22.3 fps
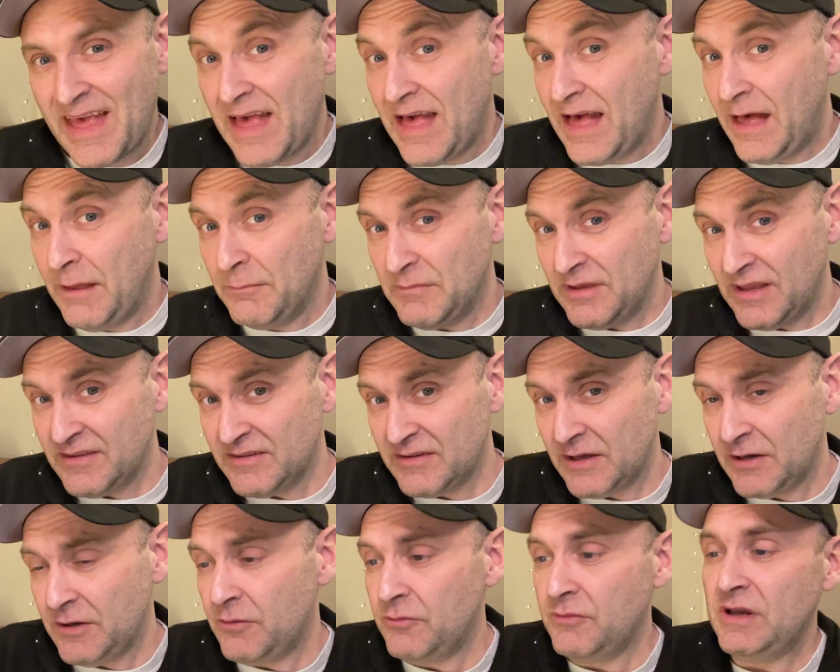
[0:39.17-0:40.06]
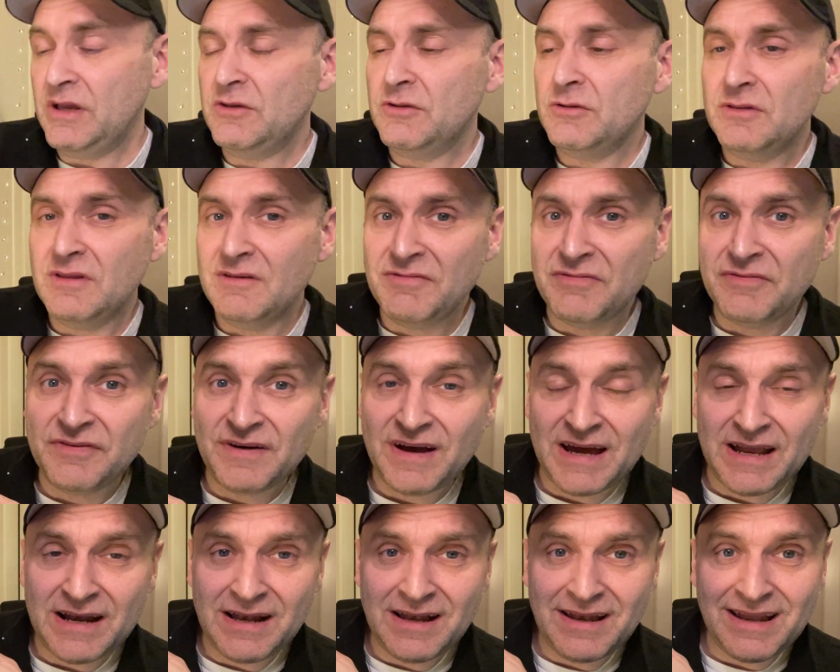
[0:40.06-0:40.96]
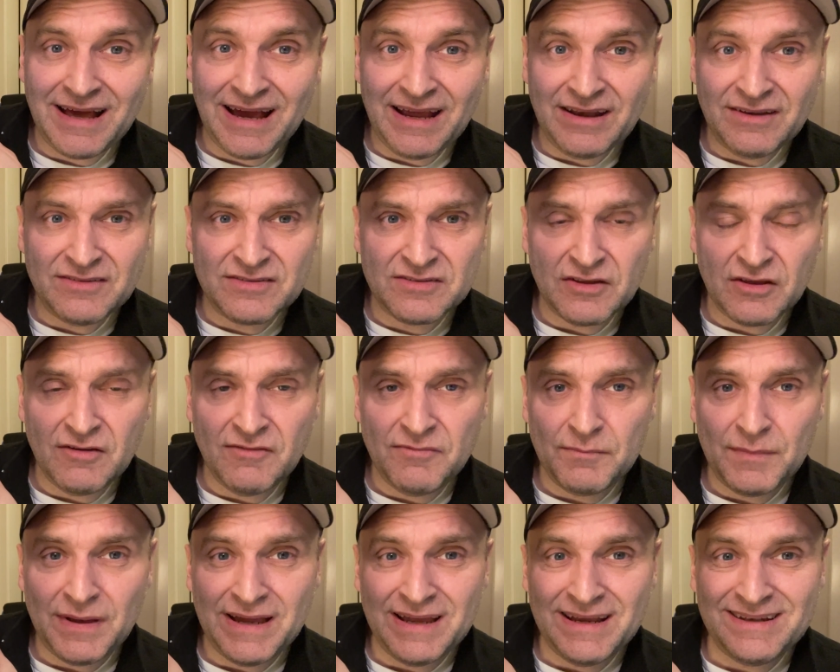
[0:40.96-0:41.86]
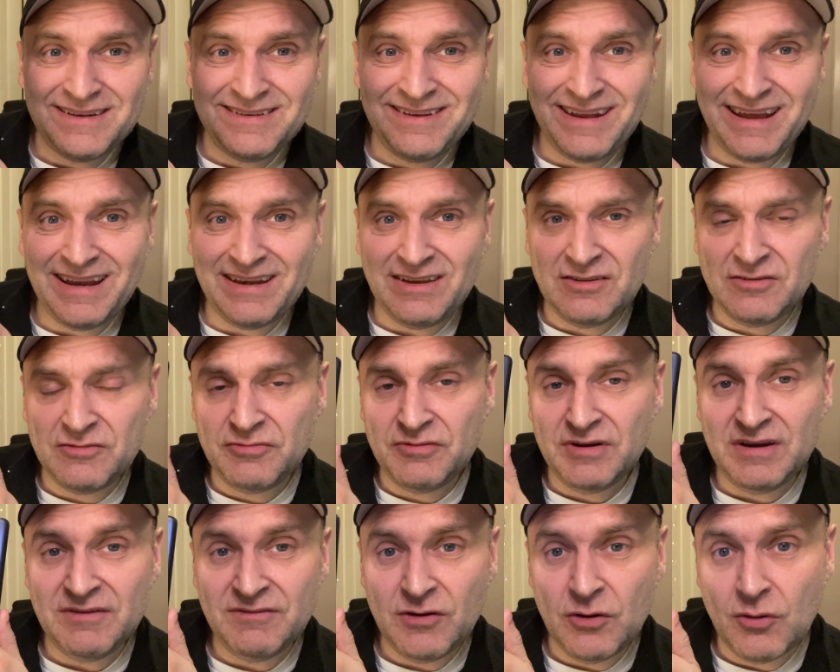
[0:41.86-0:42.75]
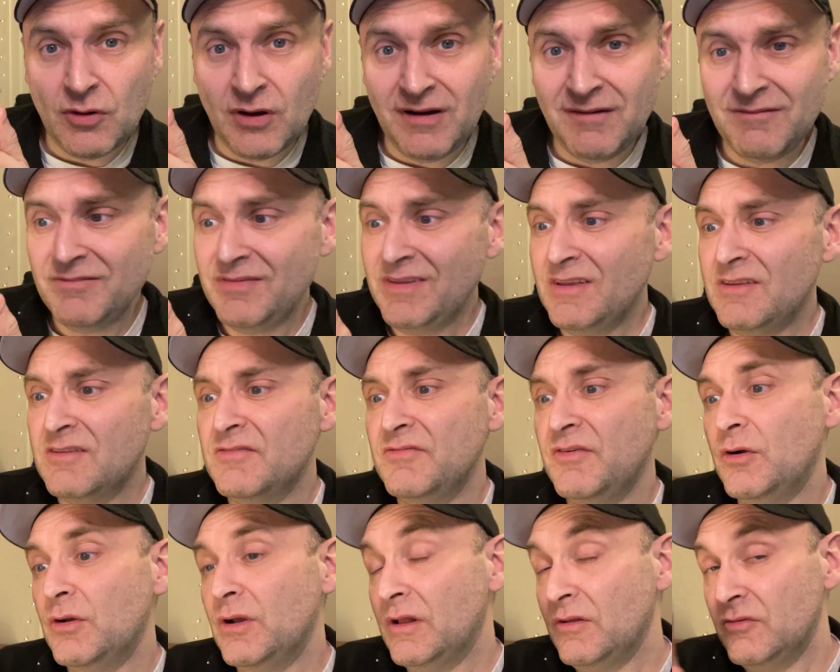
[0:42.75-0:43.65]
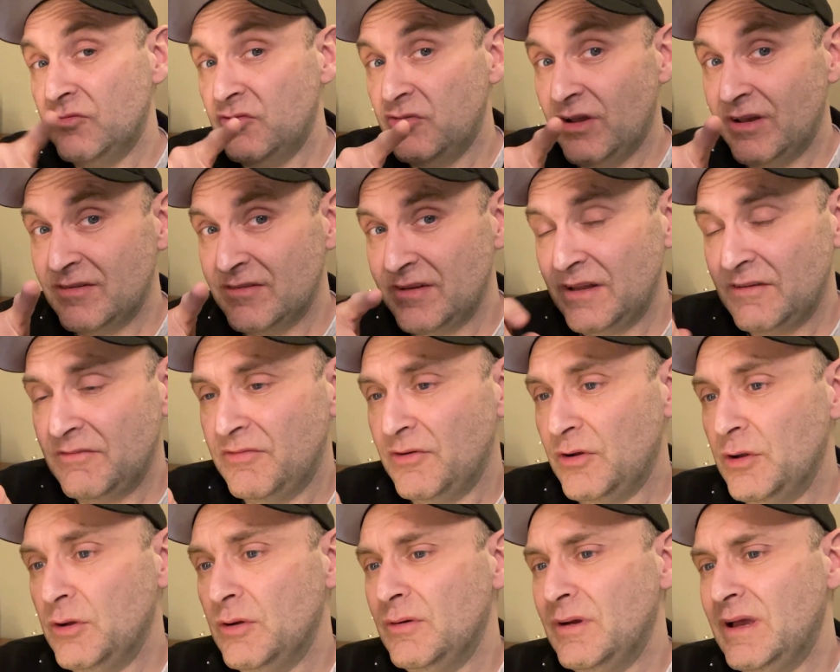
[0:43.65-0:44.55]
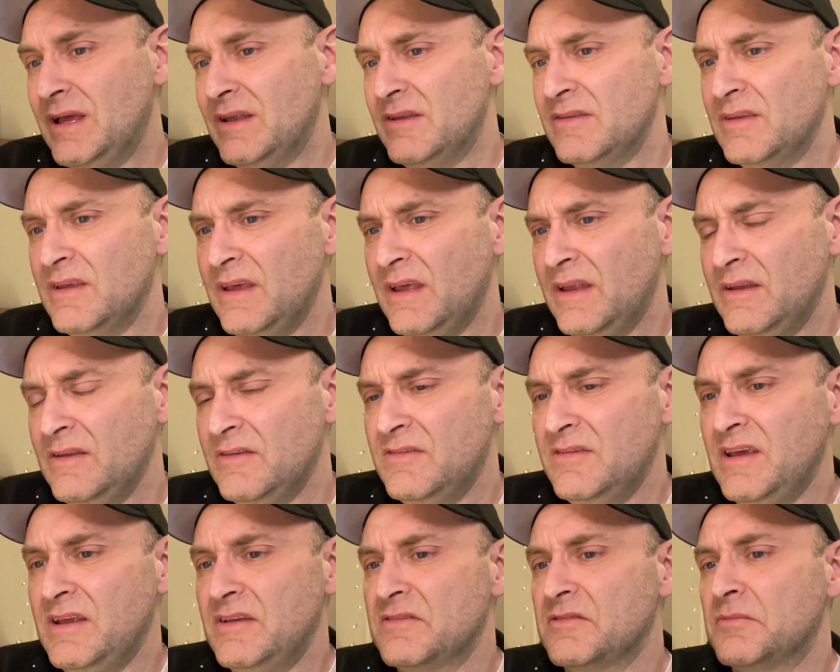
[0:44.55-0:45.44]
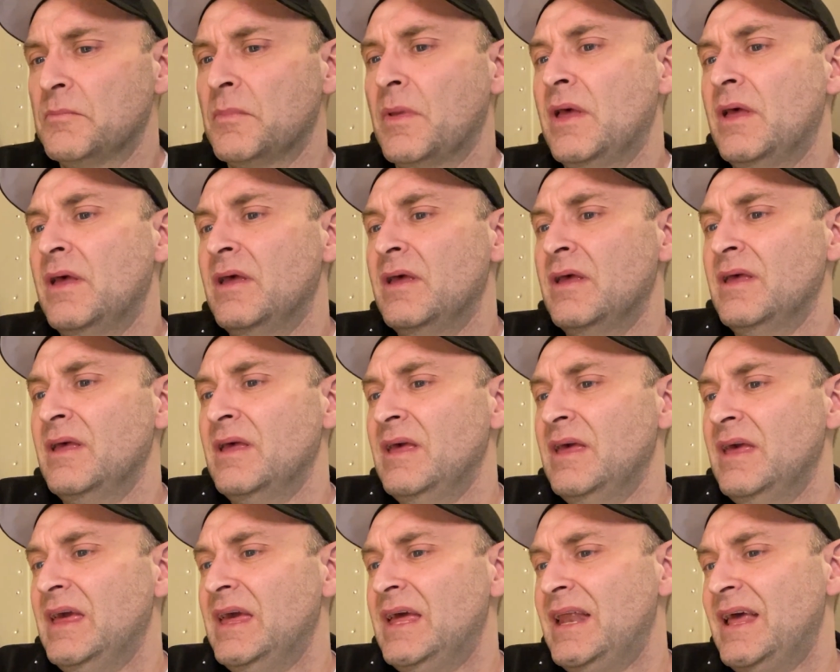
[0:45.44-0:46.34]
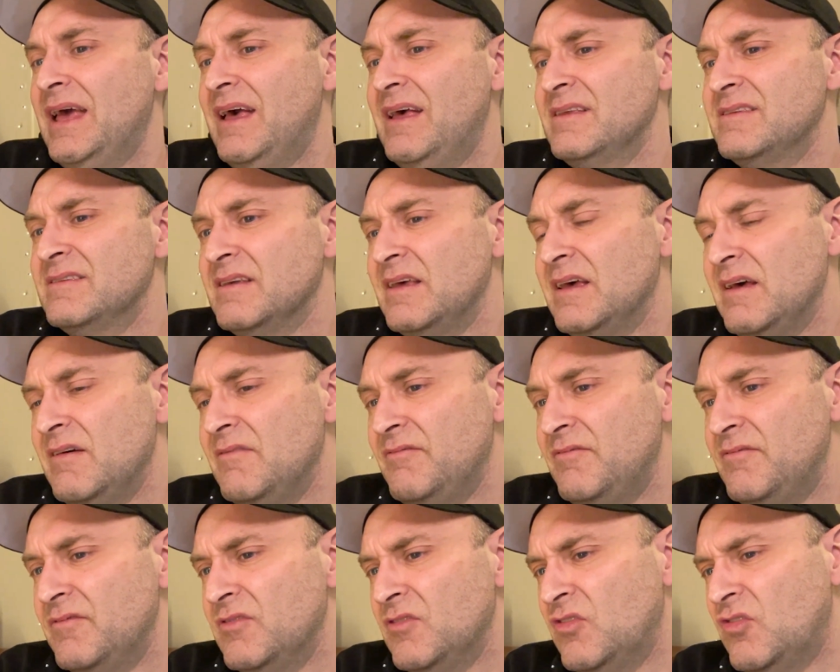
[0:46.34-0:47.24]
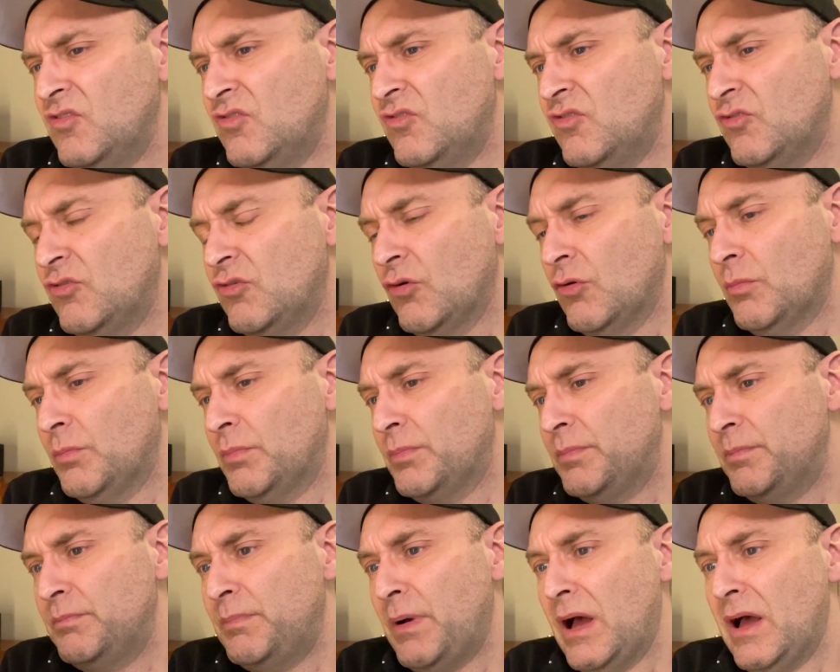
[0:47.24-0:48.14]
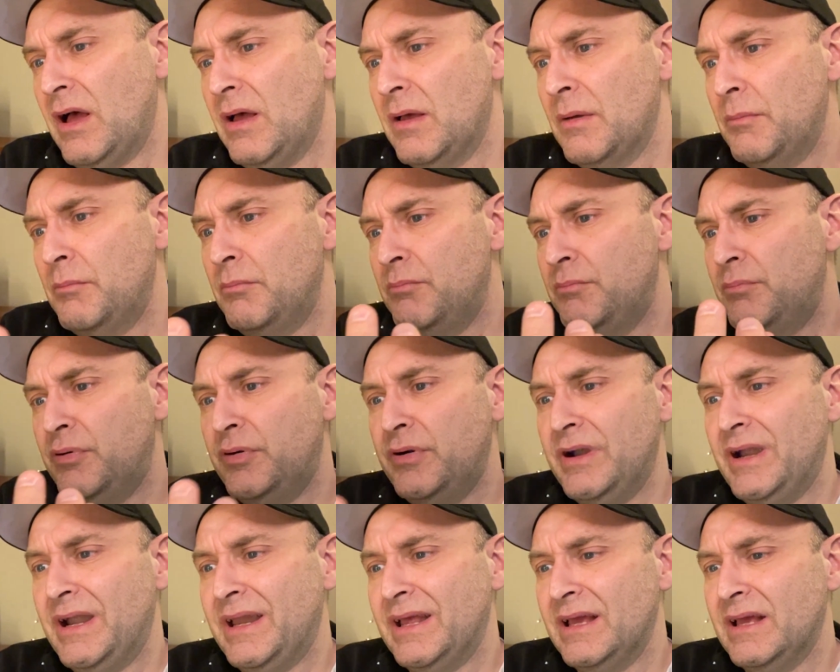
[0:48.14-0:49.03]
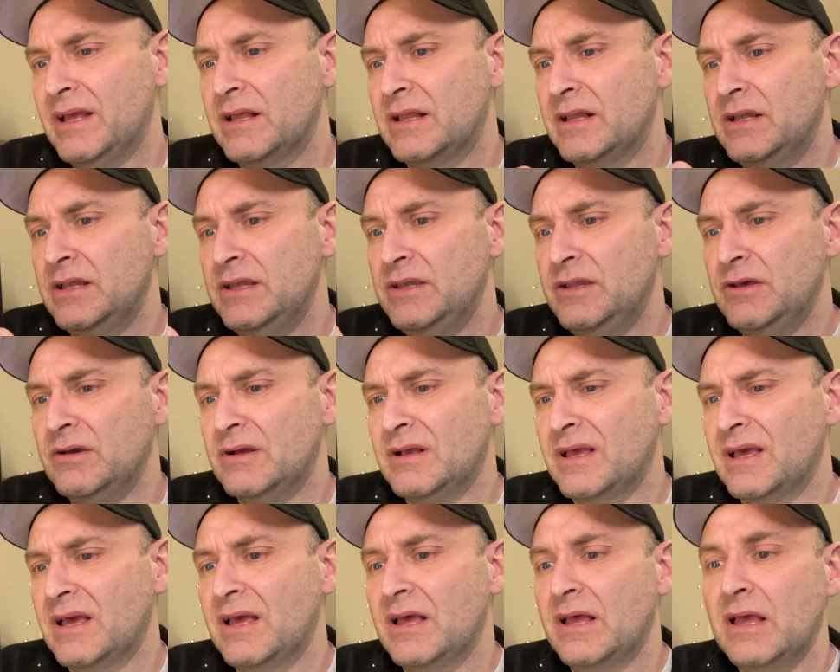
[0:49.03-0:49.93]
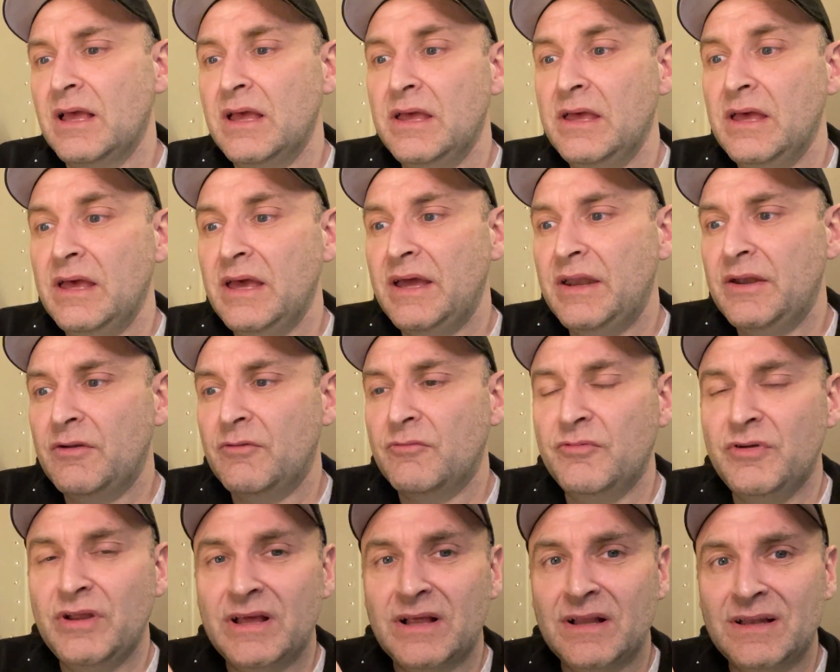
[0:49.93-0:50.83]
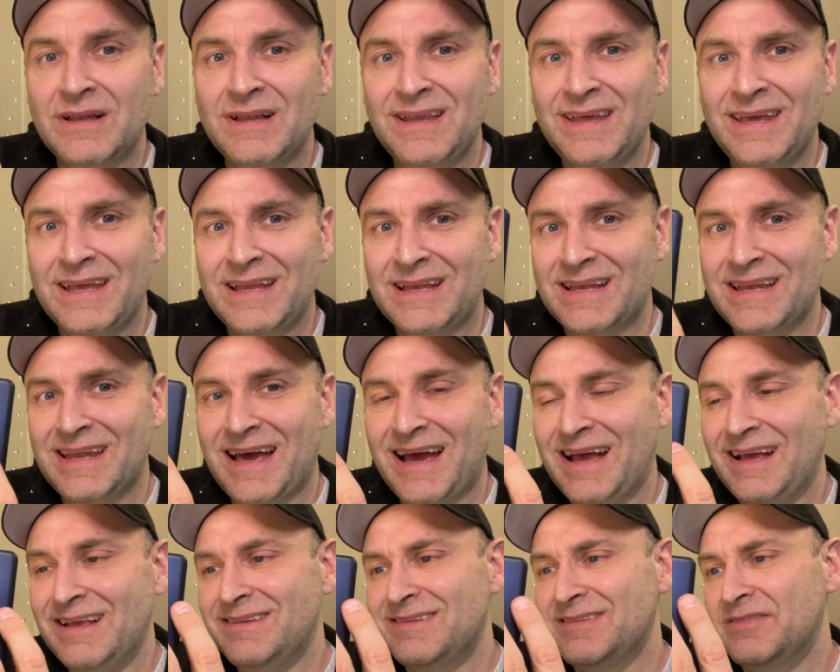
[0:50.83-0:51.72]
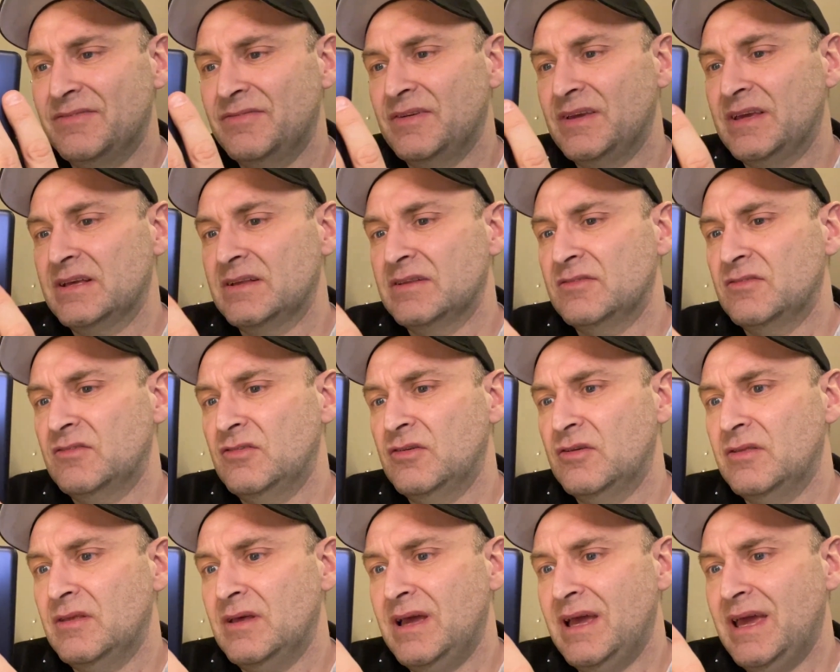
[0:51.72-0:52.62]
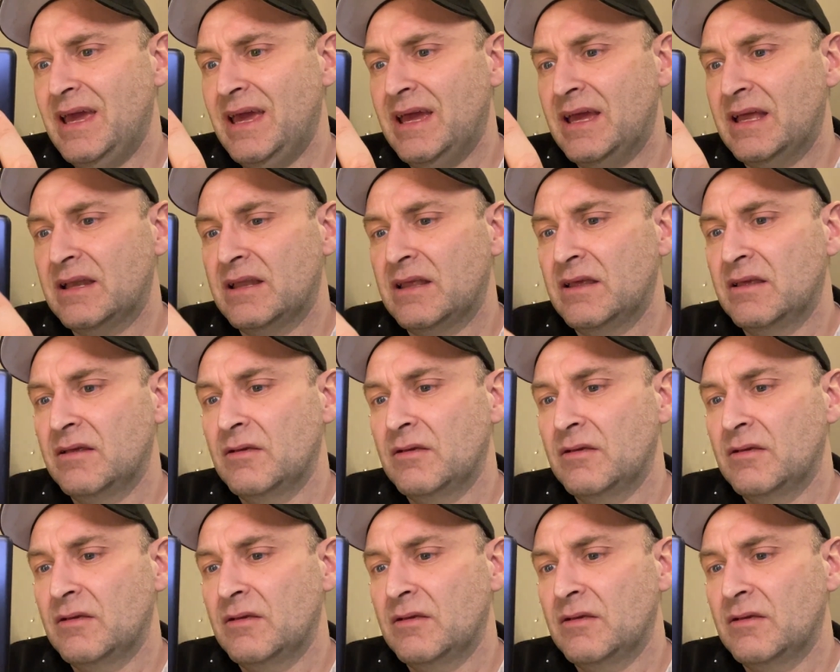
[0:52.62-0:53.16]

I'm just gonna read you the final lines of my Danish review of this phone. I'll translate for you, and it says, it has a super pretty look and a really nice feel to the hand,